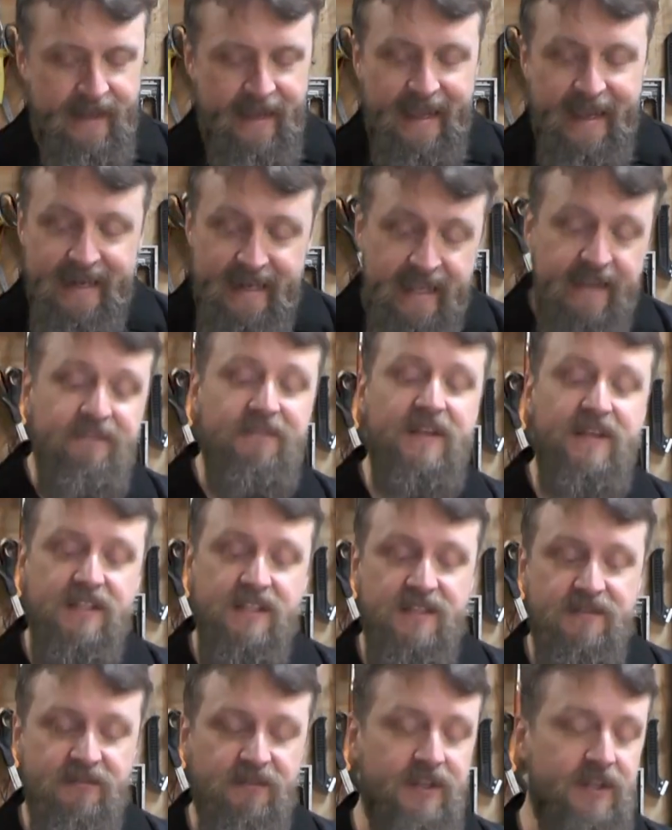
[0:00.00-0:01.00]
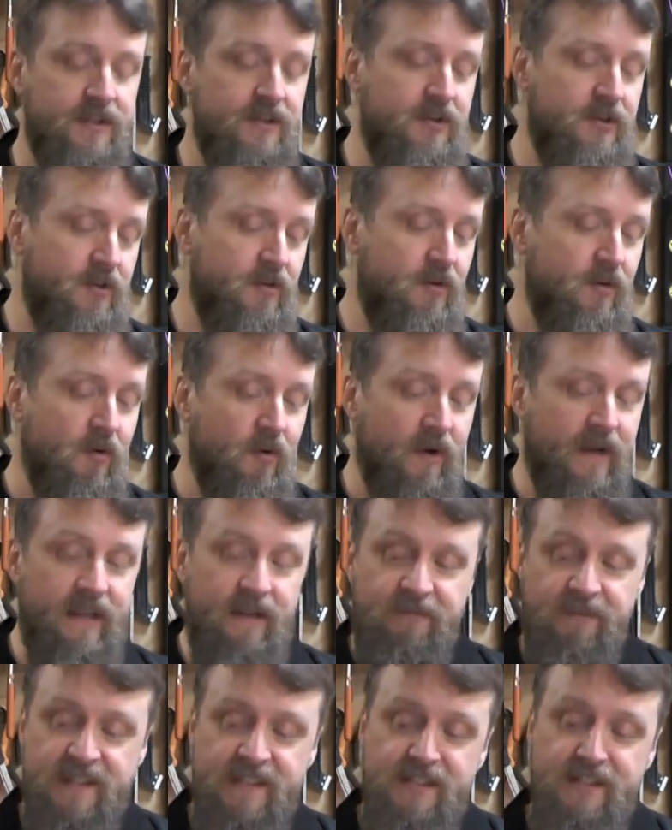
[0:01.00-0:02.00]
And if this is for you, or
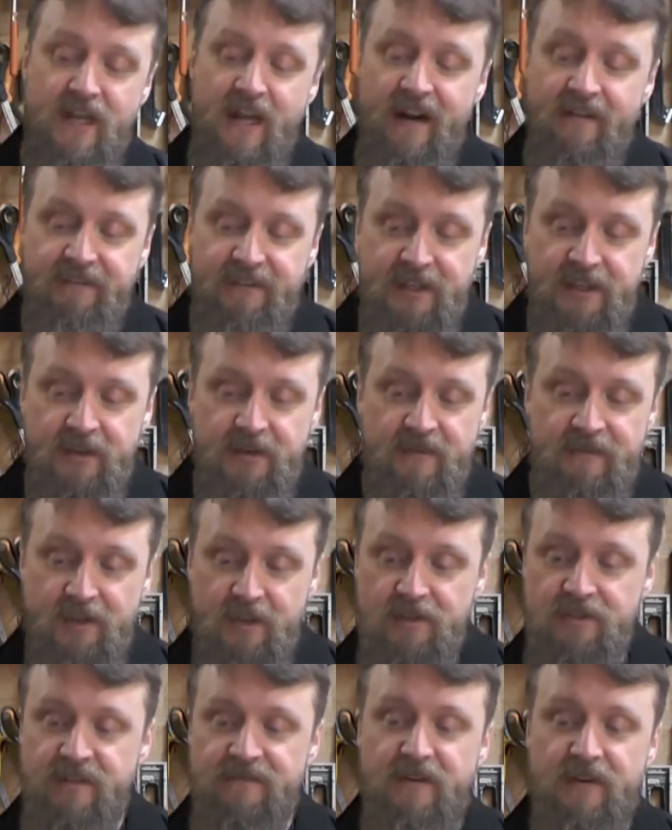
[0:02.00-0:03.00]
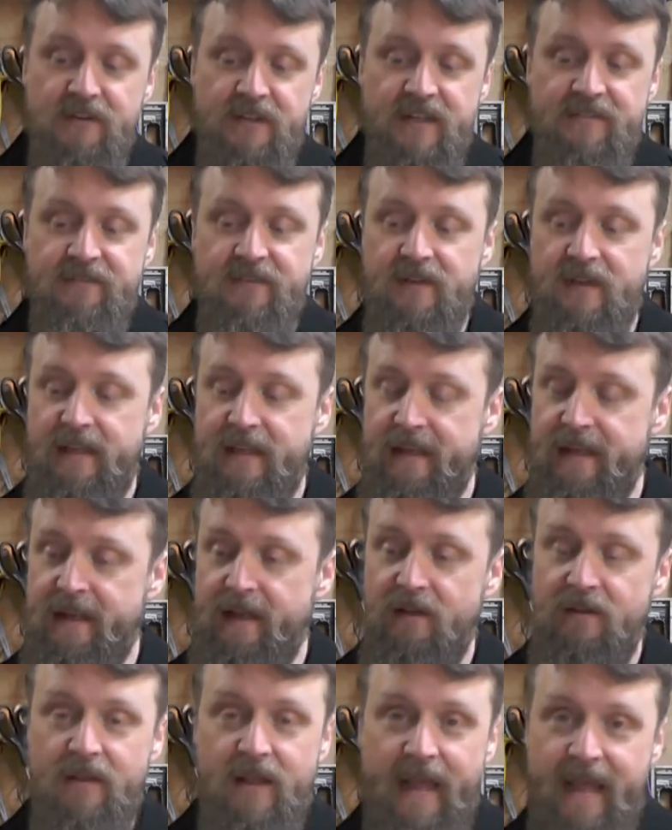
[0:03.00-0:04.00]
if it's not for you, if you use your phone differently, you
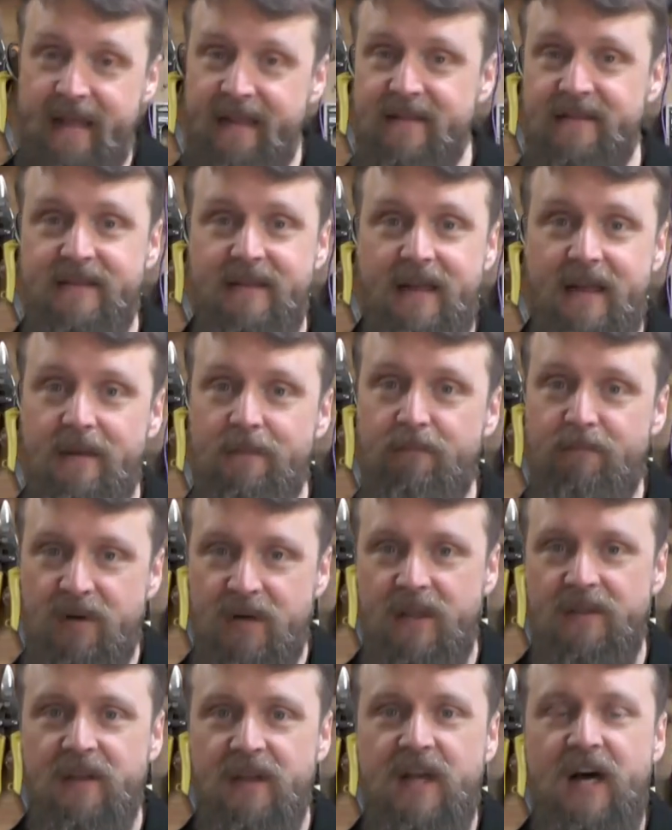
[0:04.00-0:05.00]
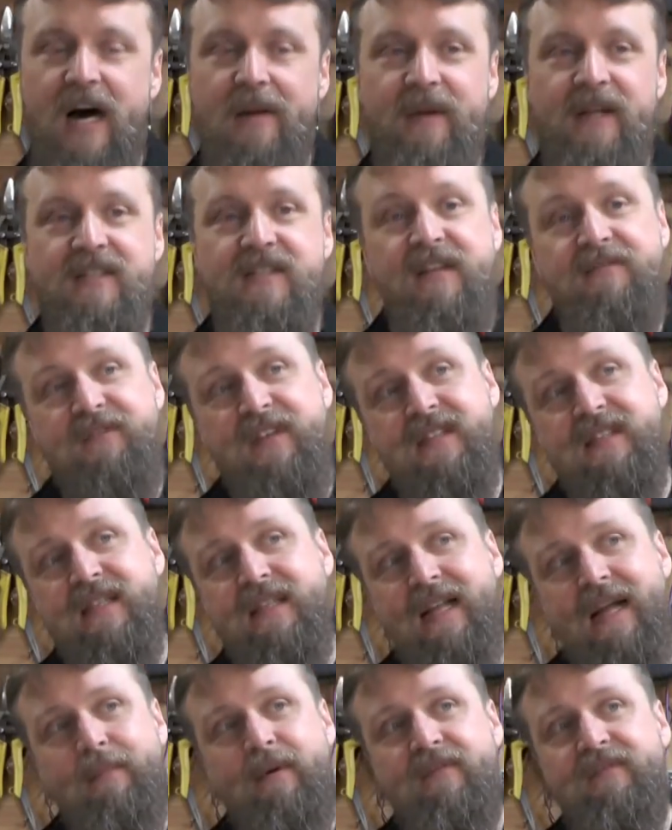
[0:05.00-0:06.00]
know, hey, put it in the comments. If this is
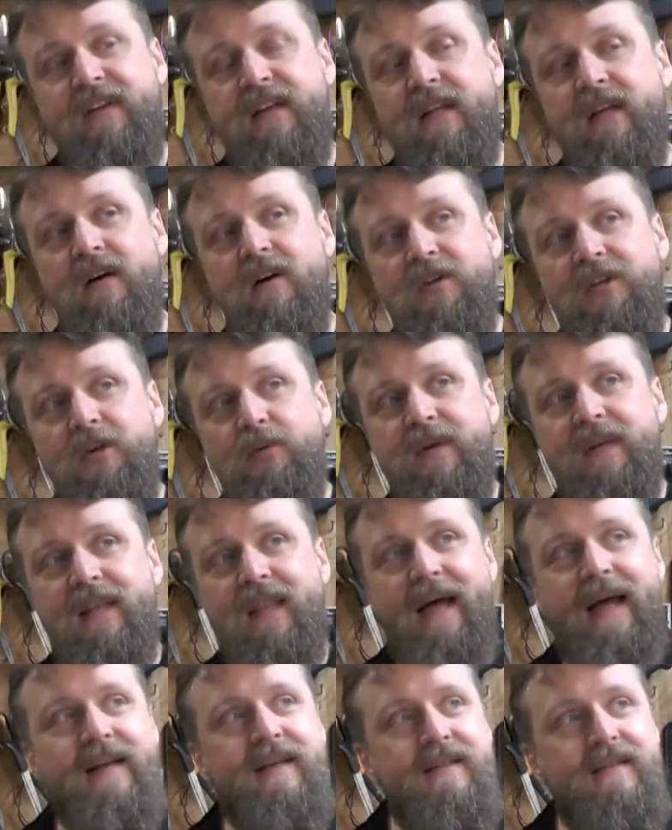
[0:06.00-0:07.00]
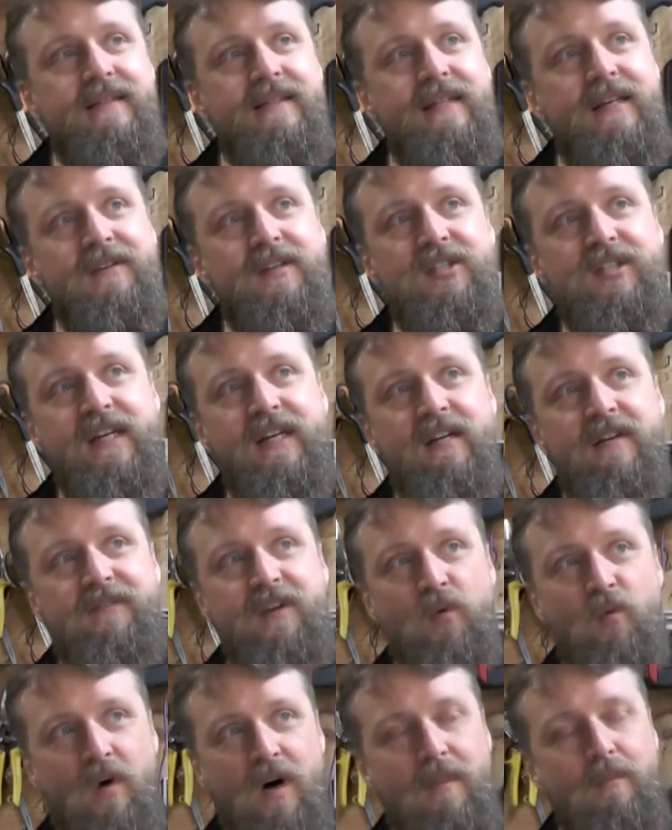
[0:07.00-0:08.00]
the type of video you would like to see on the channel, if
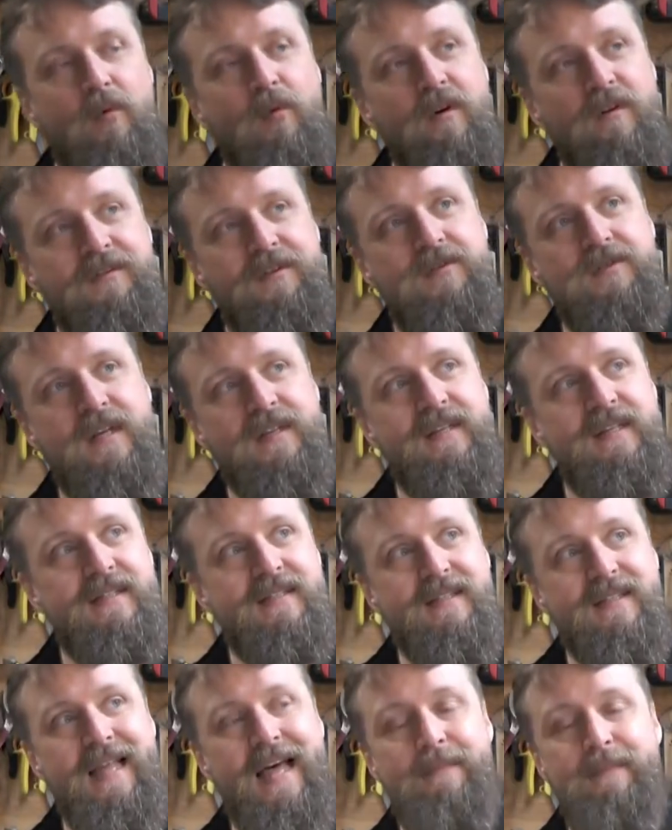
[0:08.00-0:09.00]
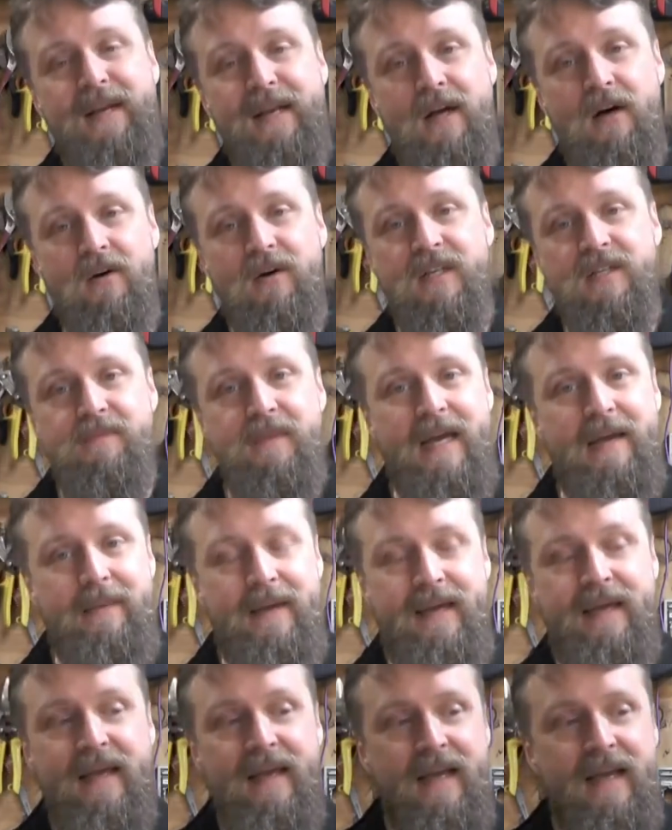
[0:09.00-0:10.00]
you want more reviews like this, let me know, because
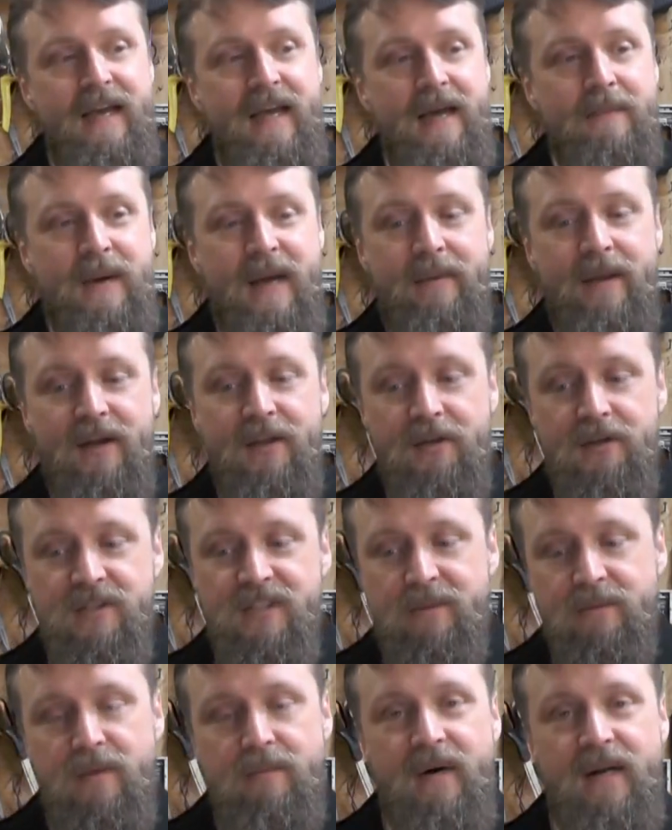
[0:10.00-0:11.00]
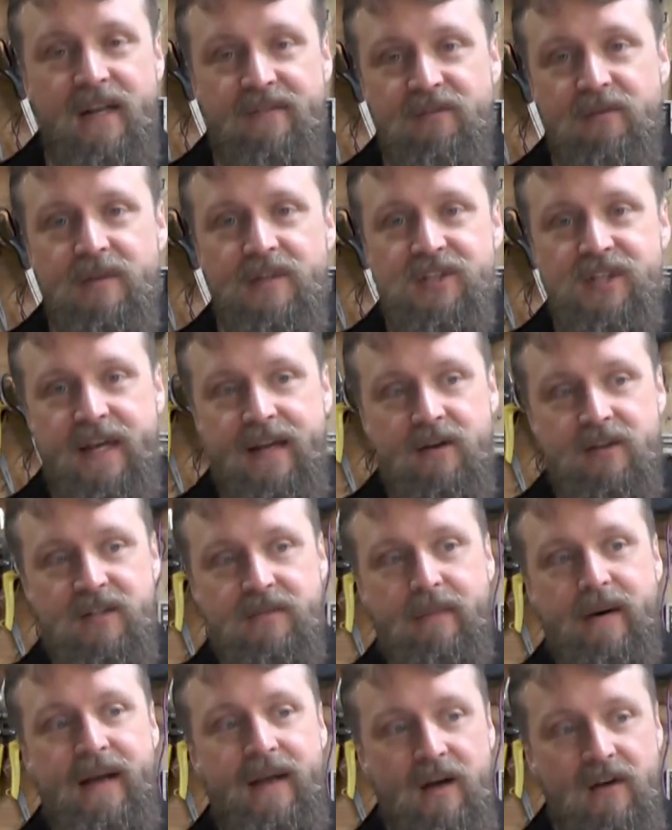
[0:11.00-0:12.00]
maybe I'll use some of the money for the channel to
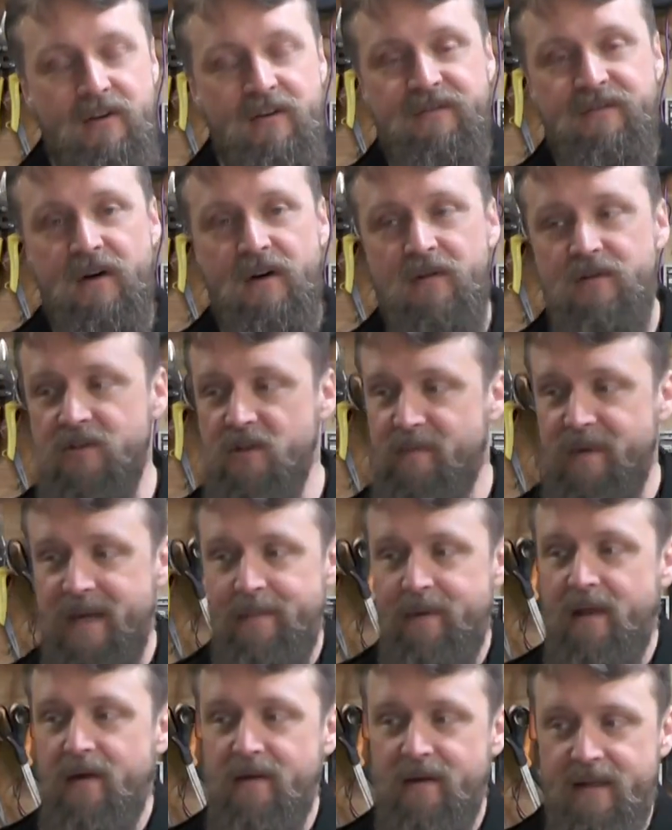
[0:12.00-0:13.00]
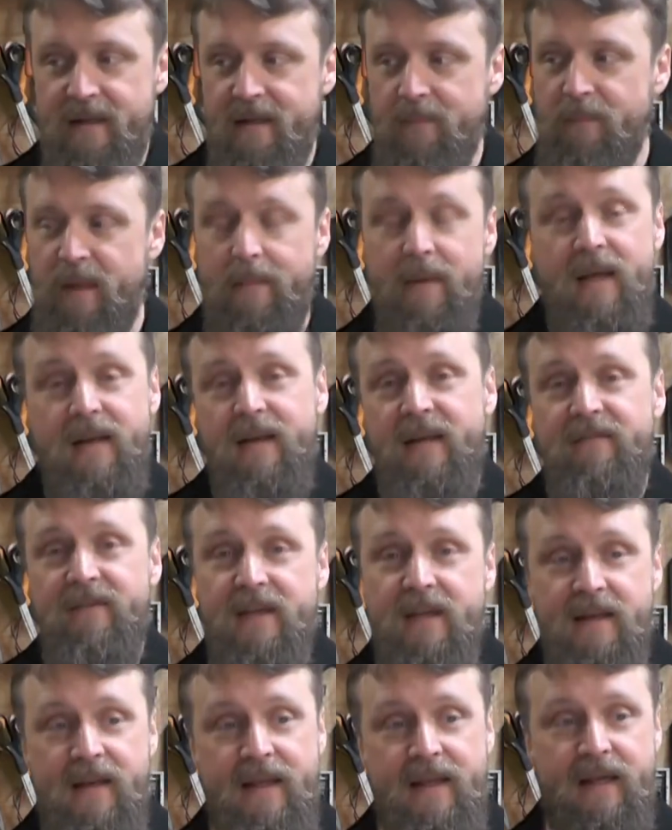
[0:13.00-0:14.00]
buy other phones, or maybe I can even
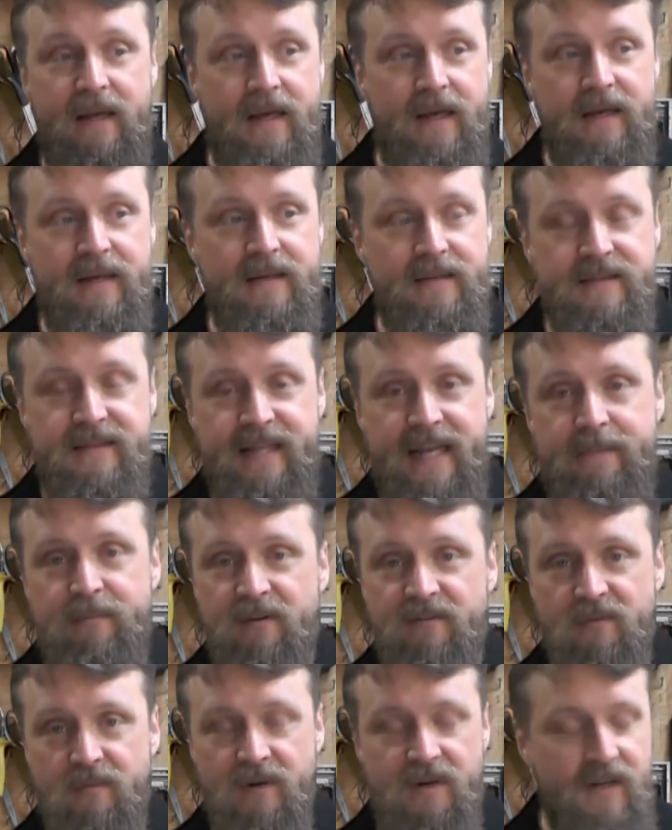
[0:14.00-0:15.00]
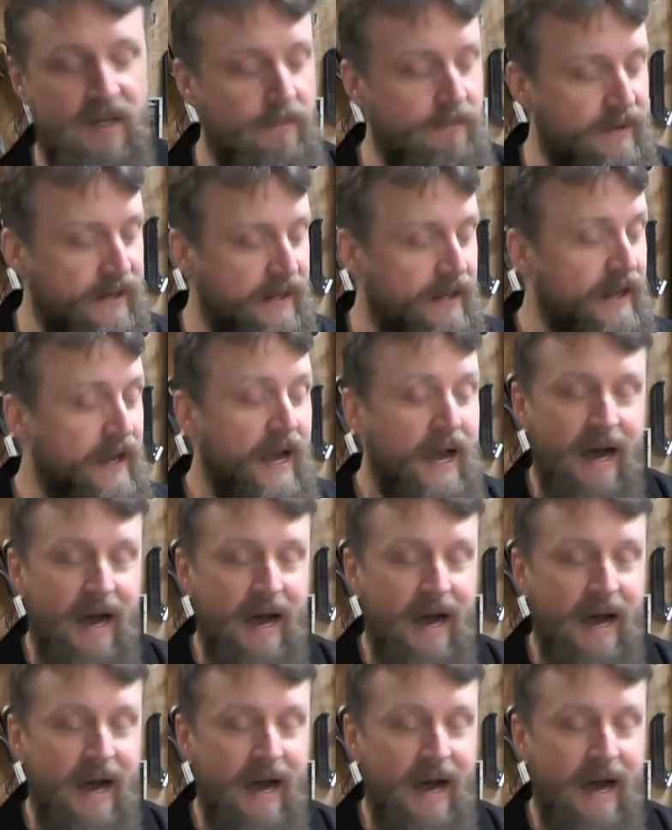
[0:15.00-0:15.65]
get like a sample from a company.